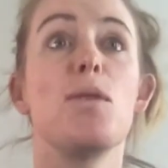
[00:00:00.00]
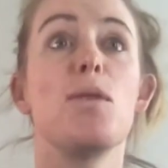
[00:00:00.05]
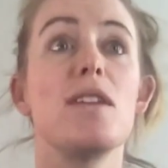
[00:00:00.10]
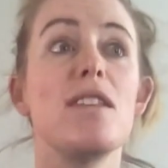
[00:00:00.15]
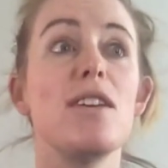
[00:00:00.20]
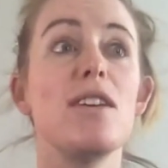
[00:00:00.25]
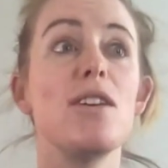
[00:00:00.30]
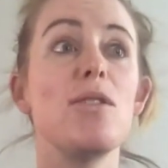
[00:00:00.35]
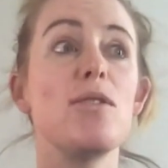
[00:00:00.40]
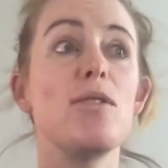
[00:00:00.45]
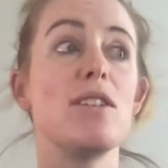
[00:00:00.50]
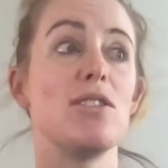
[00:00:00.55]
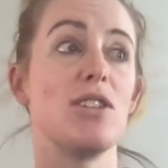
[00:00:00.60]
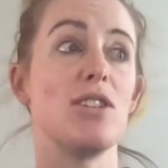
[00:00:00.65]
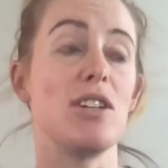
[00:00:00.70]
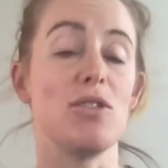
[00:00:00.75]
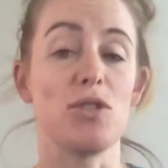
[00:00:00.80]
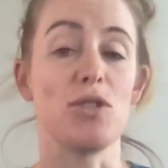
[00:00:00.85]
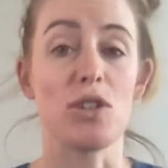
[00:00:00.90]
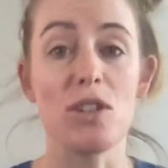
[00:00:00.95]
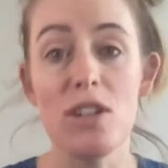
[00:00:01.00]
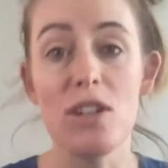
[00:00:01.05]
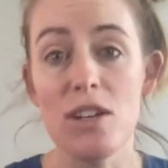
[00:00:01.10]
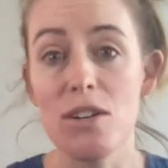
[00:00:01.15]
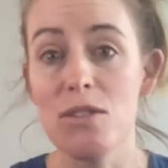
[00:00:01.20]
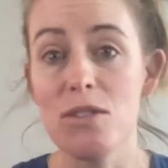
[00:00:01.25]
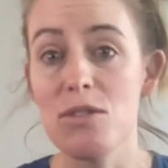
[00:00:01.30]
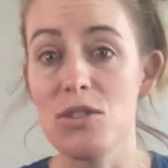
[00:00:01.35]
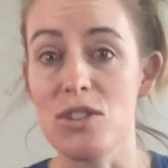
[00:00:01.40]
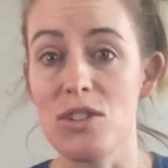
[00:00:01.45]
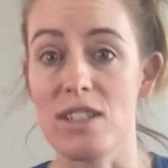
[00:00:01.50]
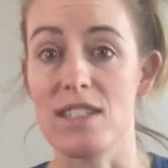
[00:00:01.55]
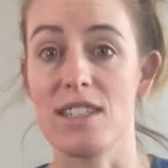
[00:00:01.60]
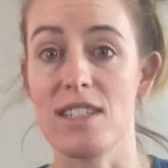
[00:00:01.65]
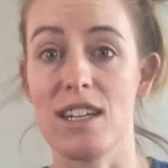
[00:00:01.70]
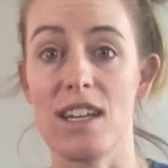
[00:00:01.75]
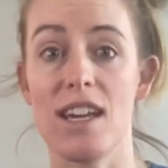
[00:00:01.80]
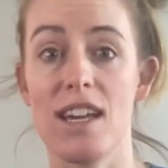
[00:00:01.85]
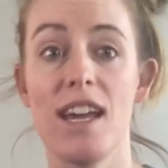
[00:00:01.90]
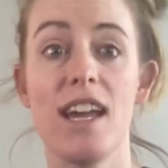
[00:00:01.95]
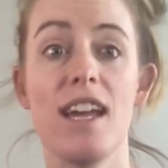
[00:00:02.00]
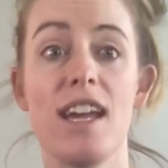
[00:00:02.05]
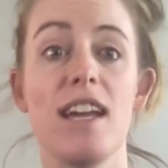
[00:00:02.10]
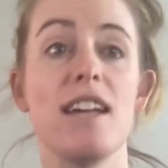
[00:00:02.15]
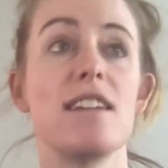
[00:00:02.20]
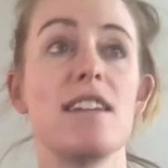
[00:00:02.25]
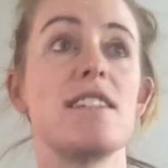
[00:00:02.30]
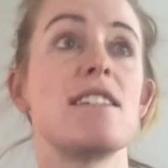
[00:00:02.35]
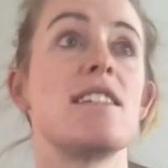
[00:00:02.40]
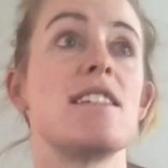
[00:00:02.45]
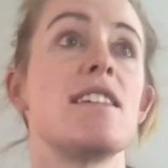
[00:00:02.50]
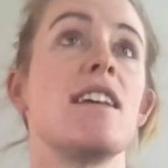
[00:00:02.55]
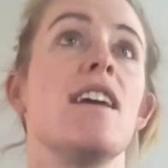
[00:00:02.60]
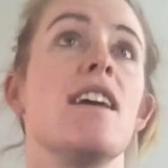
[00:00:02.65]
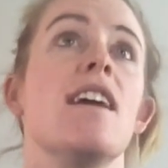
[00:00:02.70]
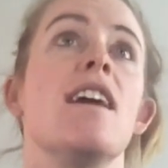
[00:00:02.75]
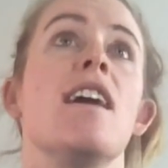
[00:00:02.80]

with you to change your clothes just in case.